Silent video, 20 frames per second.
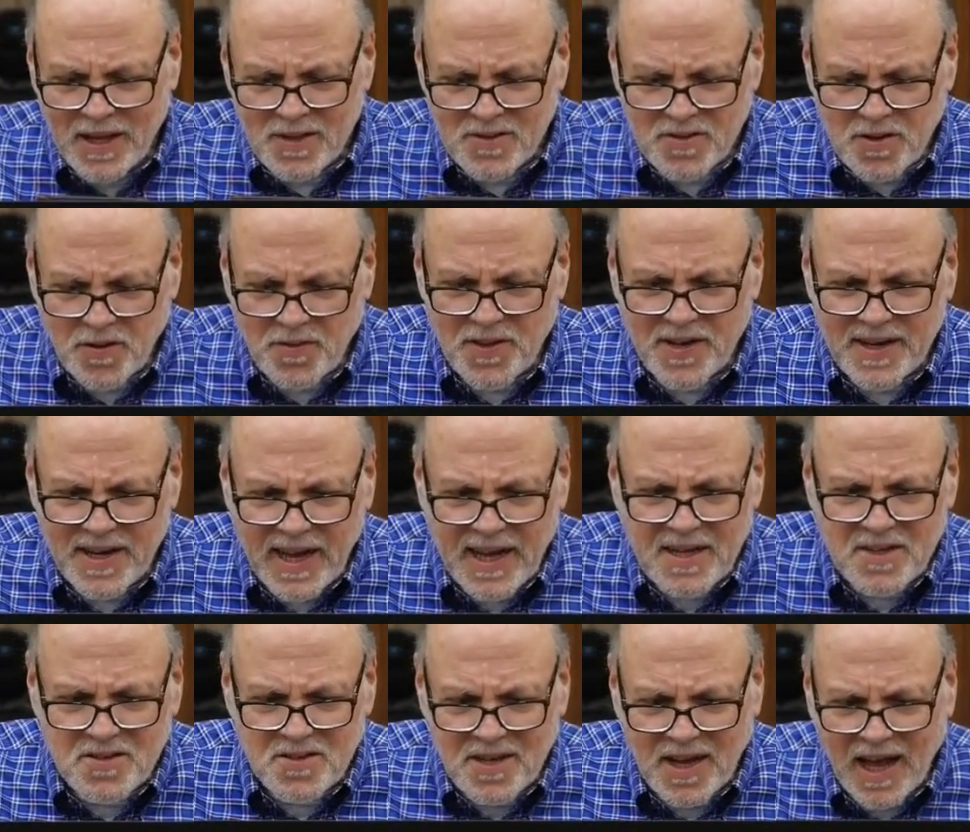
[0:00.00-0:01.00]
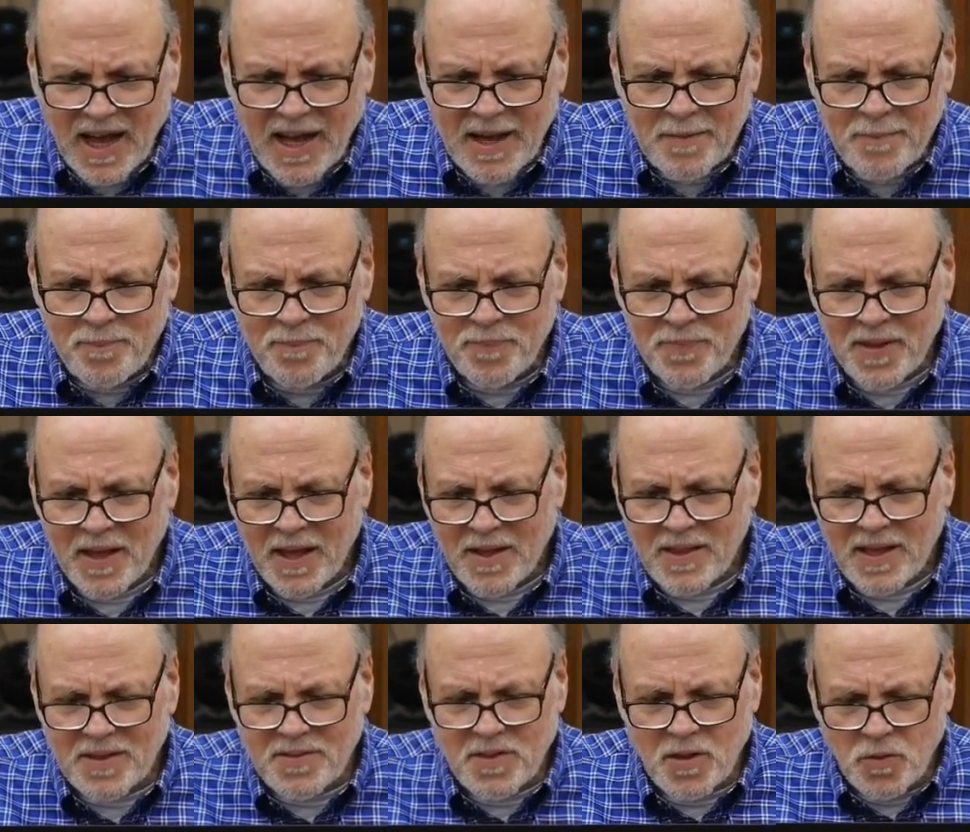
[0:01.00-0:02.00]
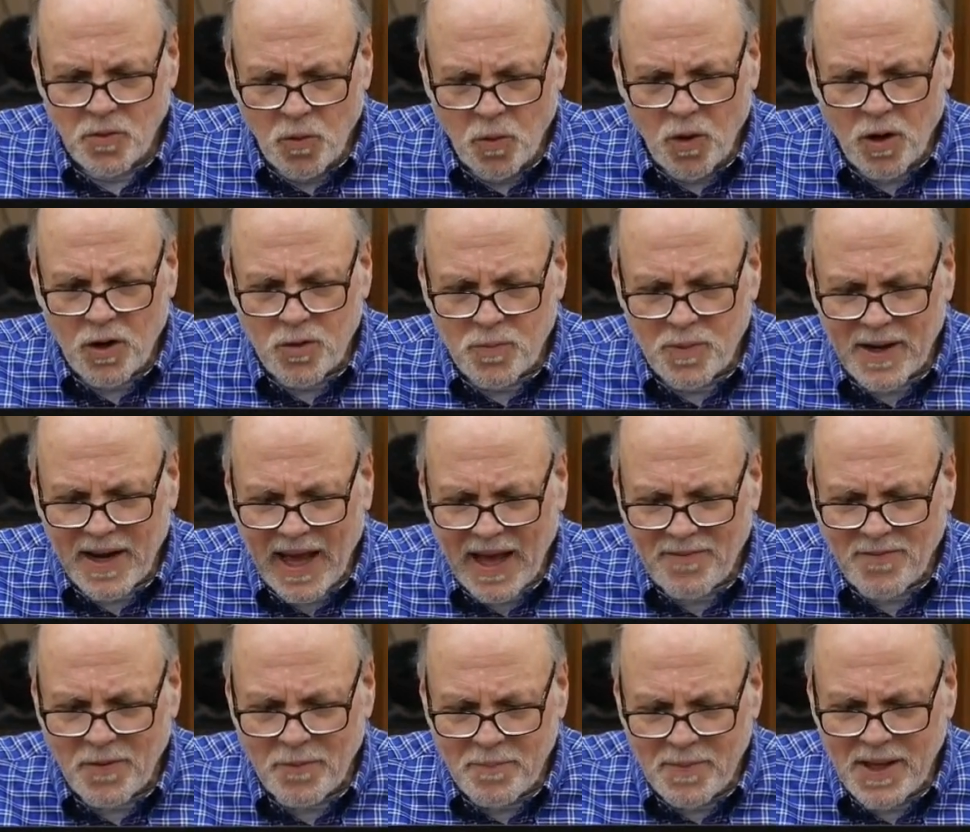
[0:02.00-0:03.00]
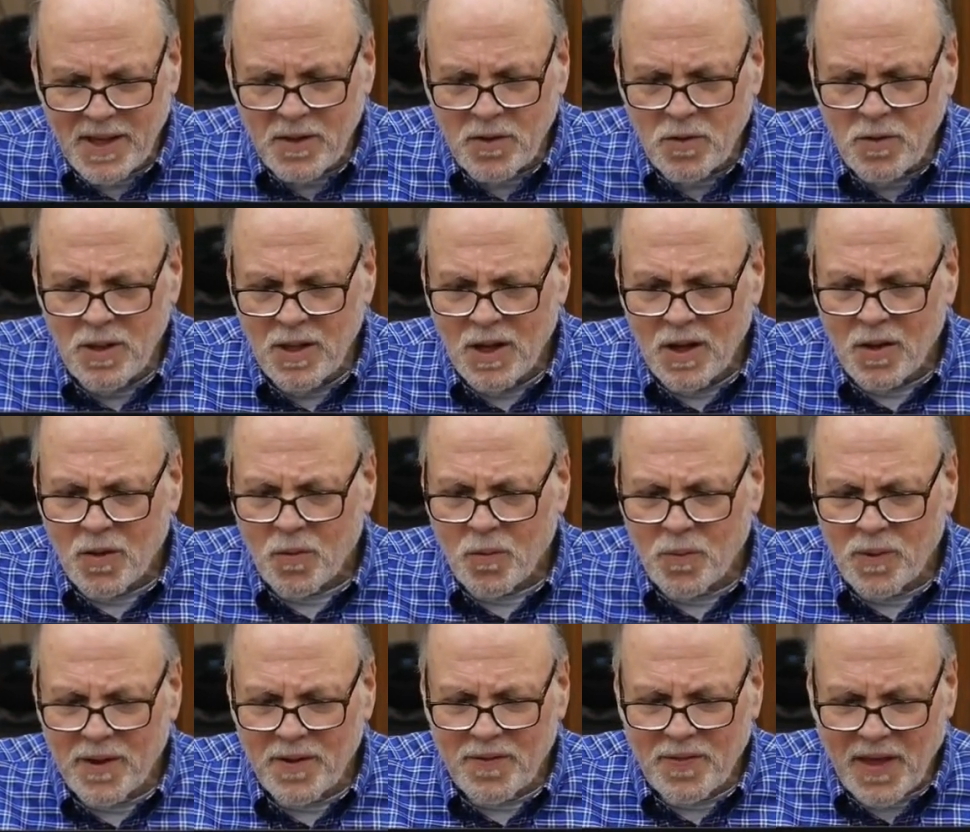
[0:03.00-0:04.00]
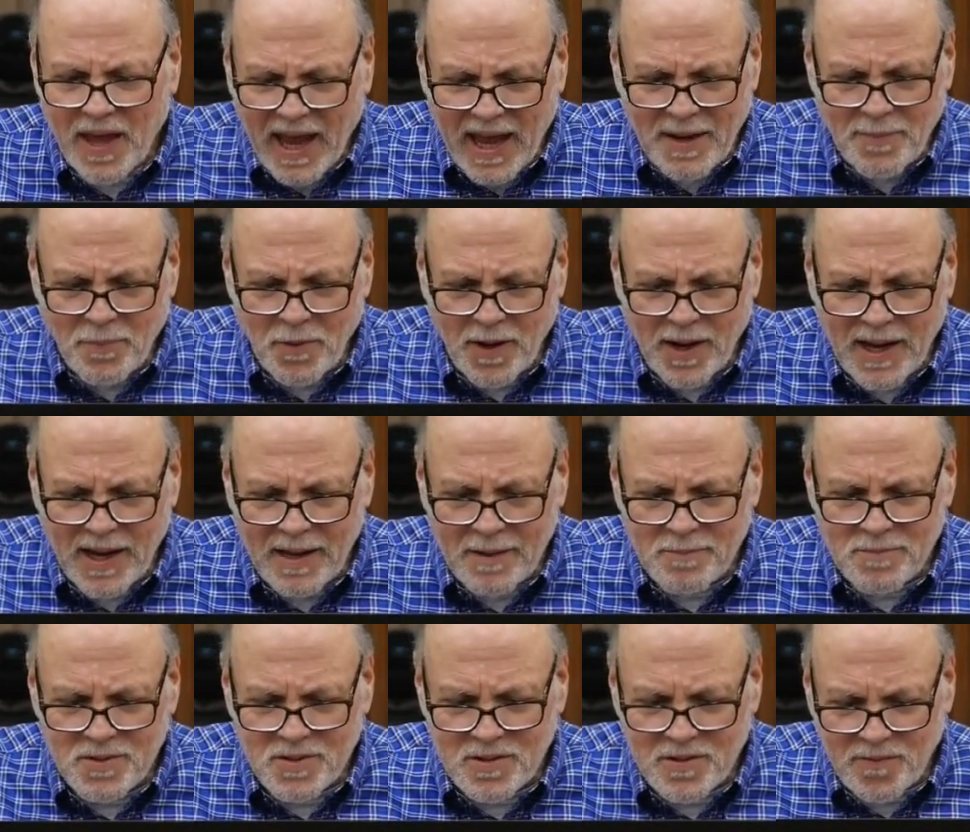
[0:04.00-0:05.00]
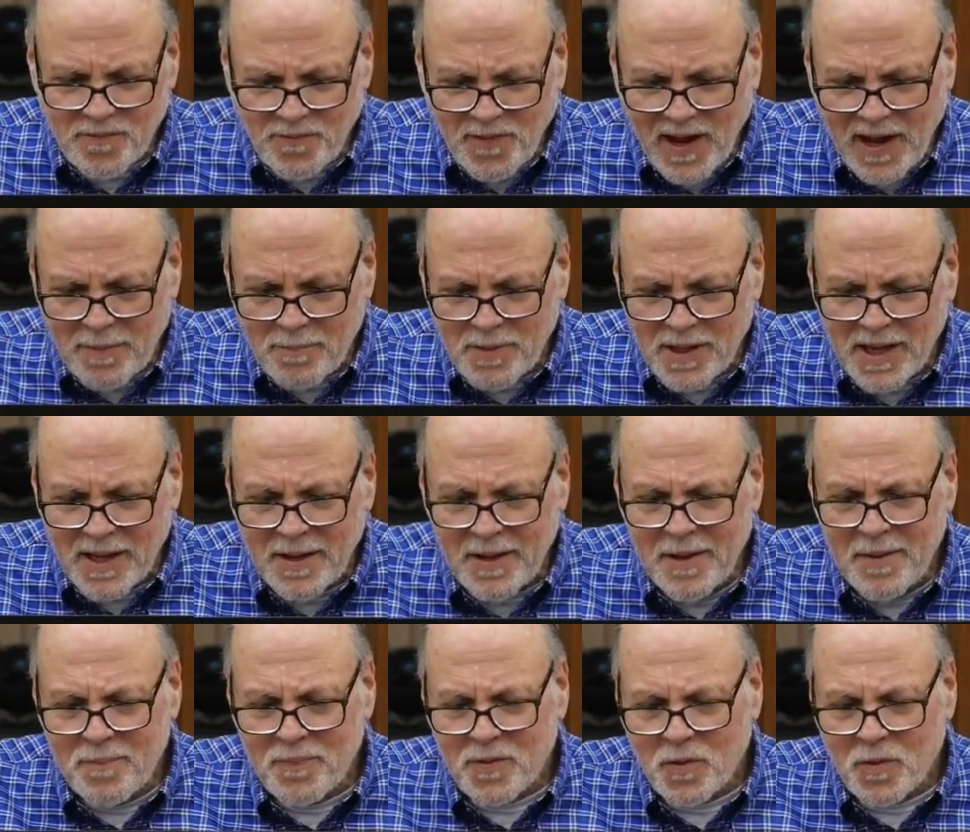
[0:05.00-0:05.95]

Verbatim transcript: So the next time that the Lord would have a meal with Abraham's family